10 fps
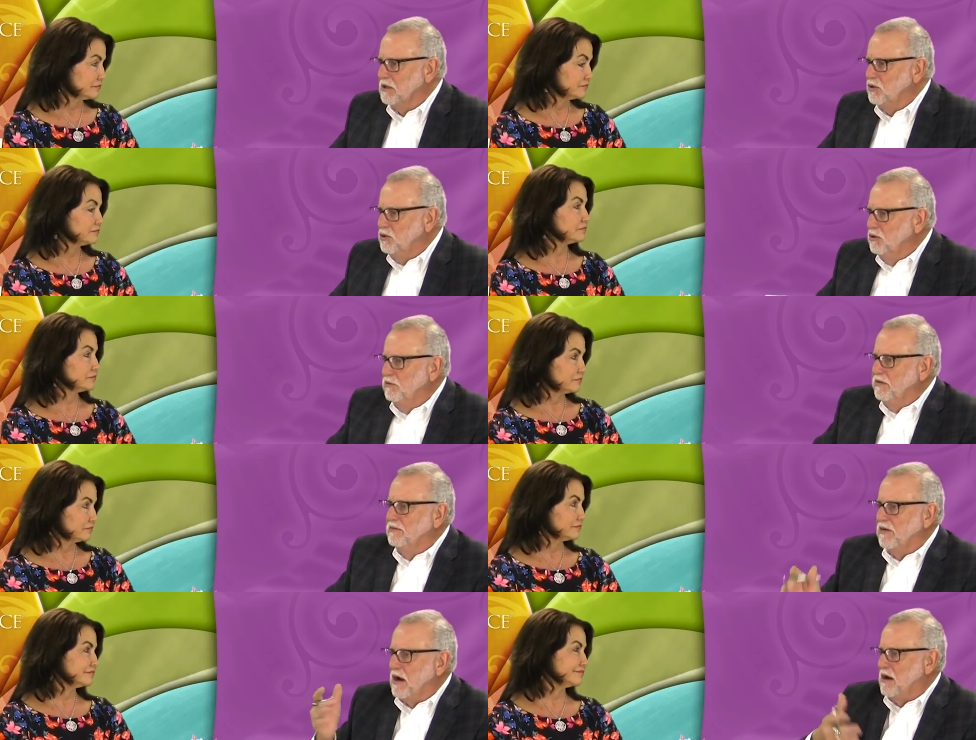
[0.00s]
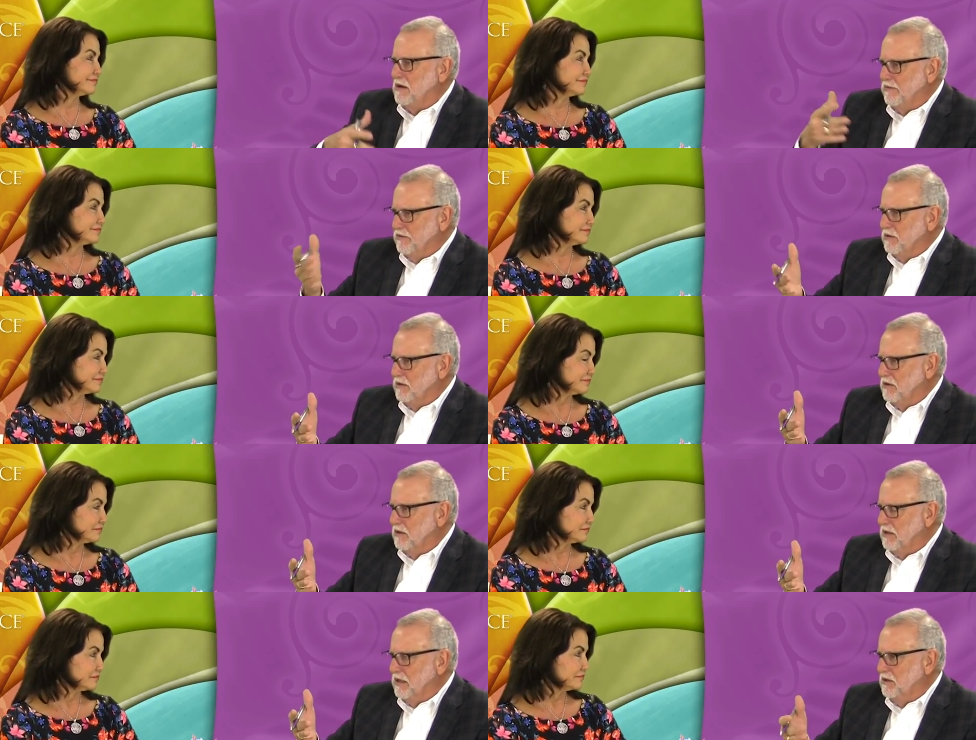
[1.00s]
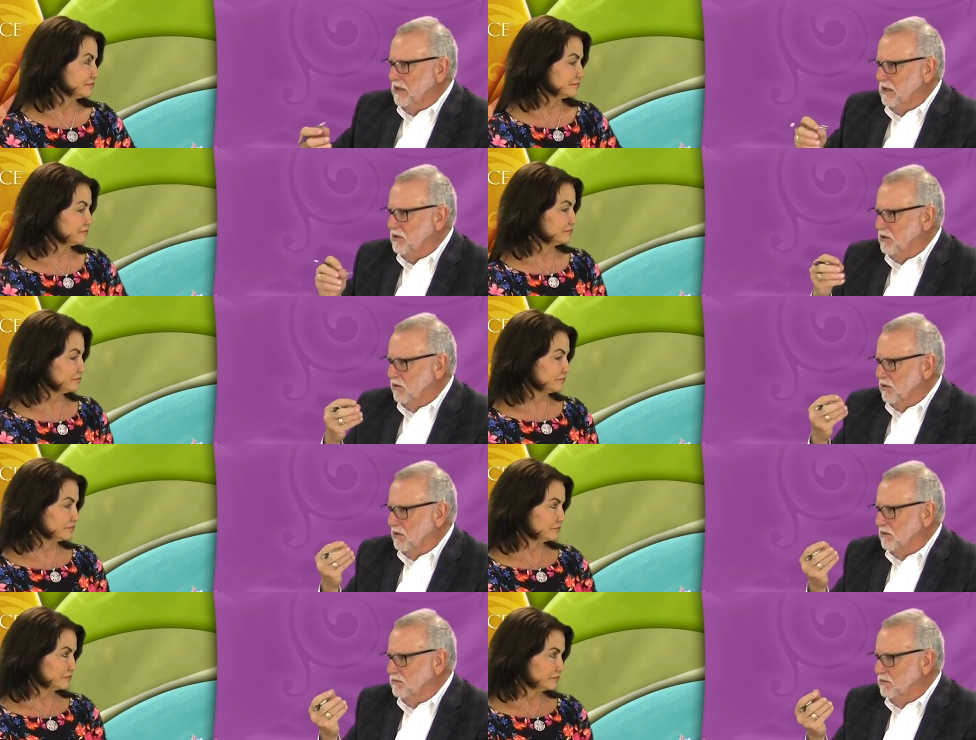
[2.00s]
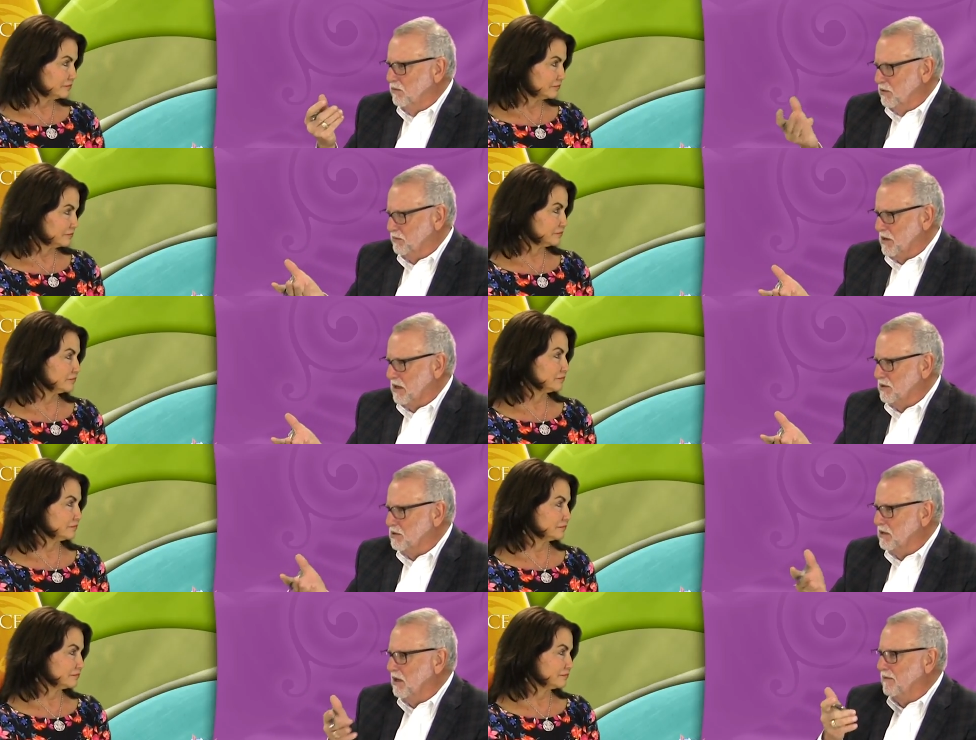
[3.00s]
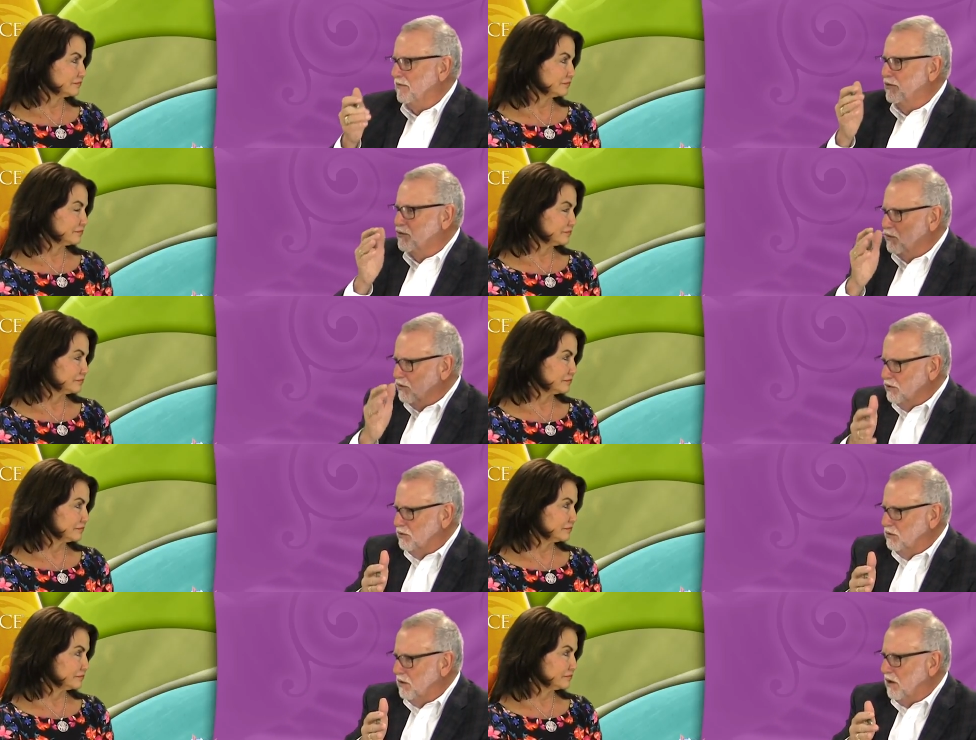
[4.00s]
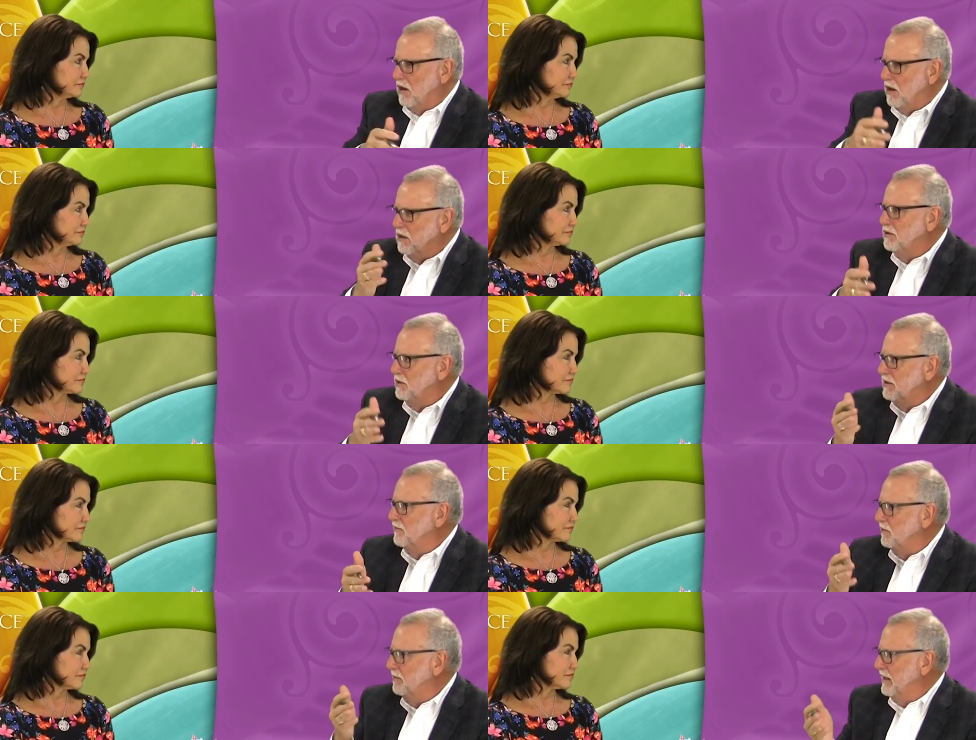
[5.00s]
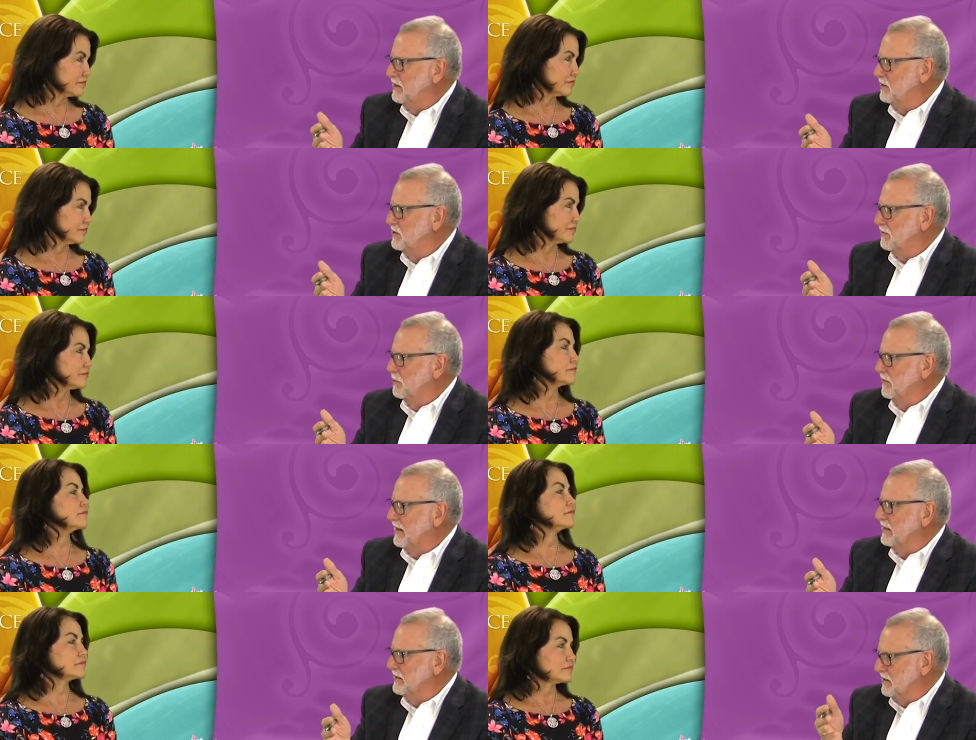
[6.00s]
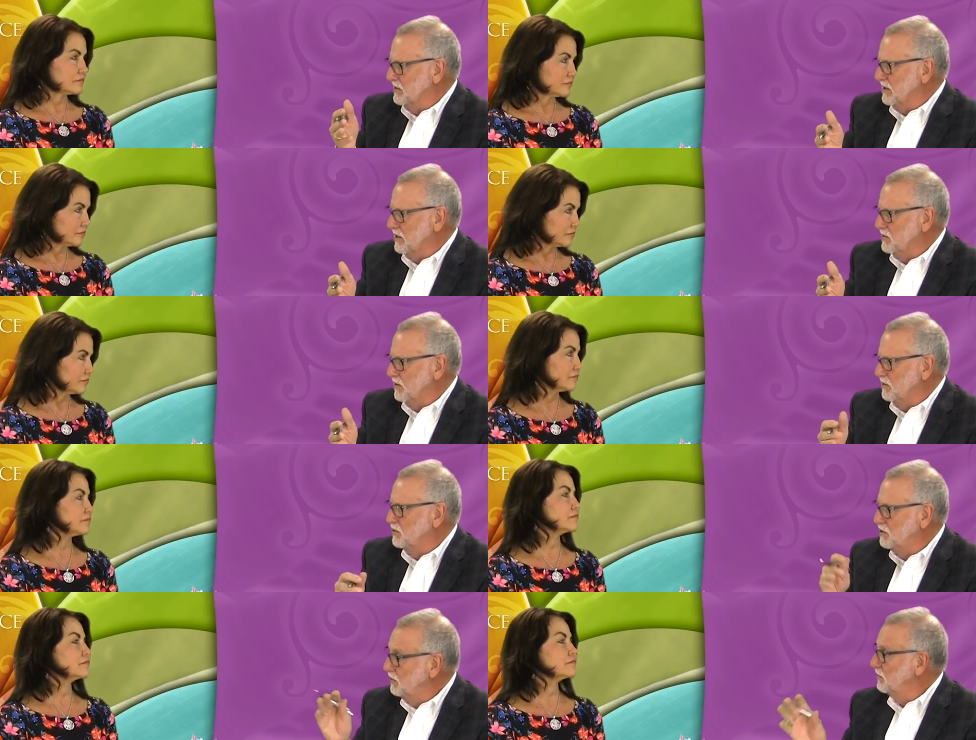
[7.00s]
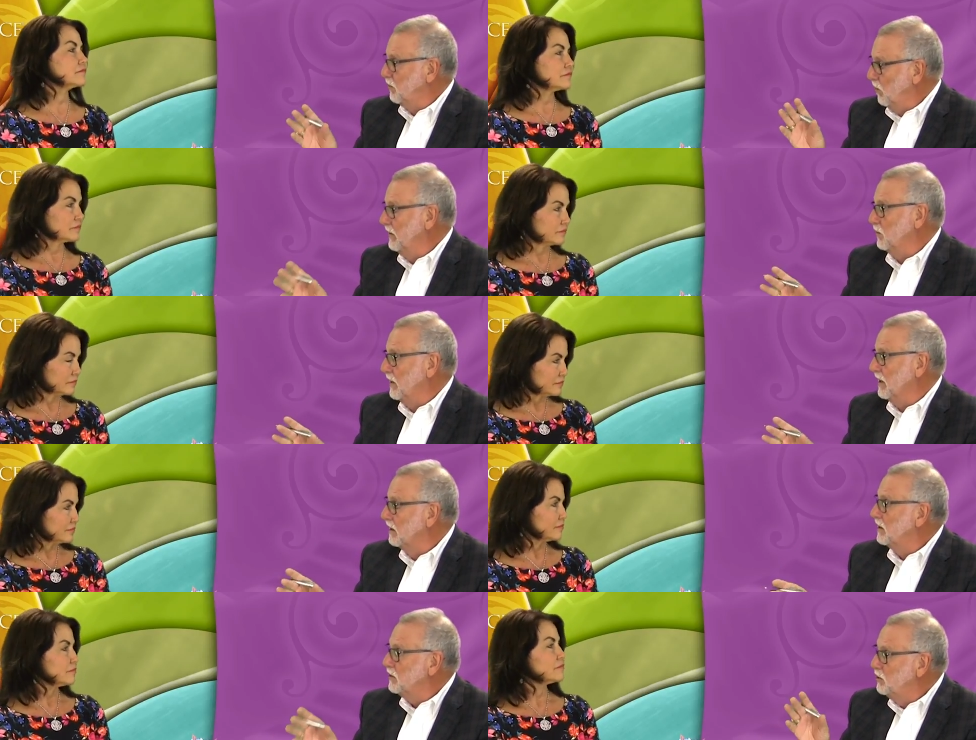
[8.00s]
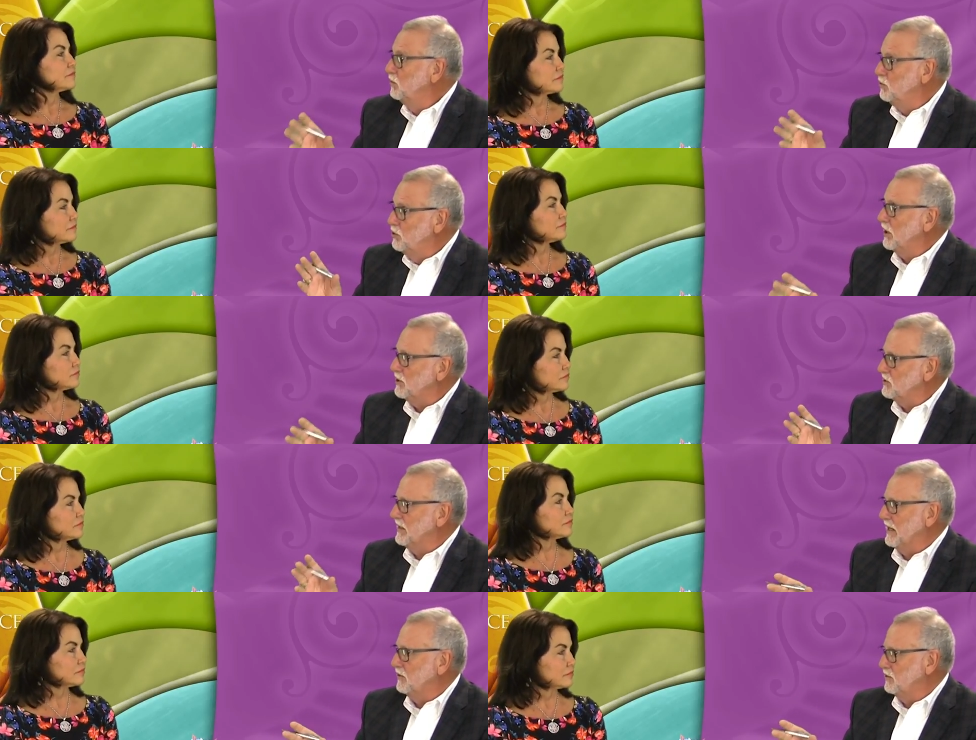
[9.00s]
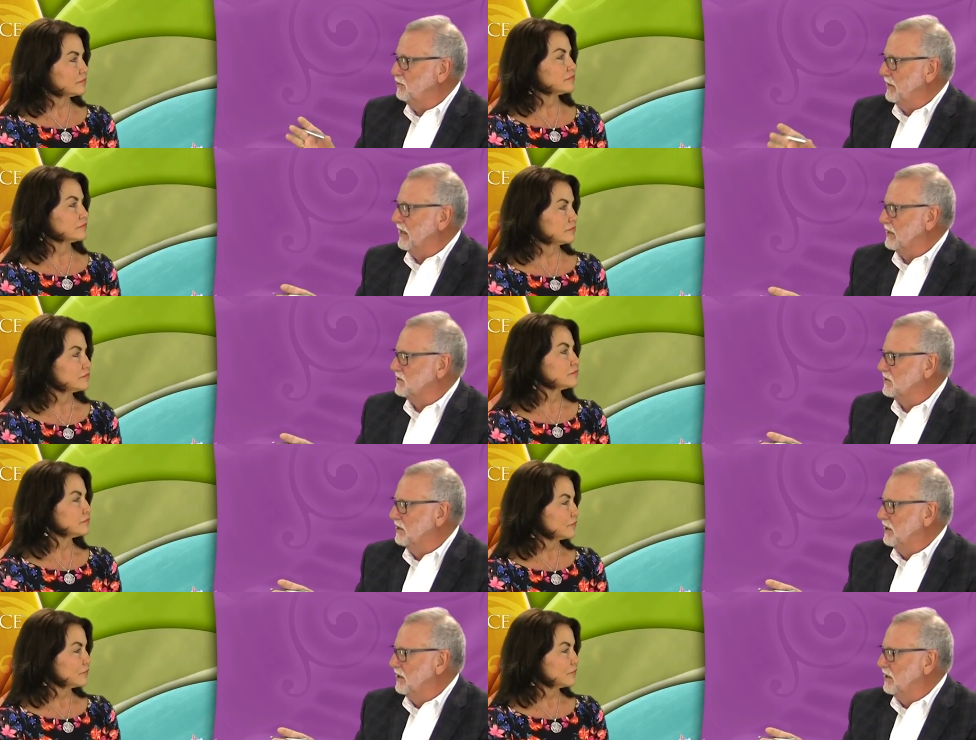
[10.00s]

Speaker 1: you've evolved in in your response through all the different methods of providing testosterone to the point where you just now do pellets.